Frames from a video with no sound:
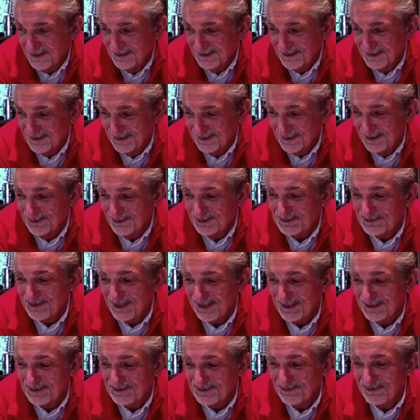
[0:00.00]
You know,
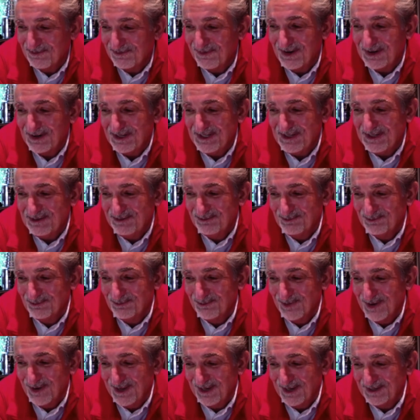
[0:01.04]
it's funny
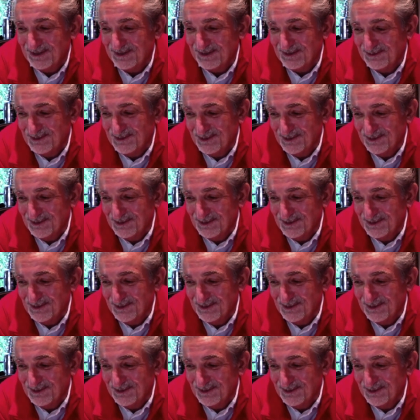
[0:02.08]
when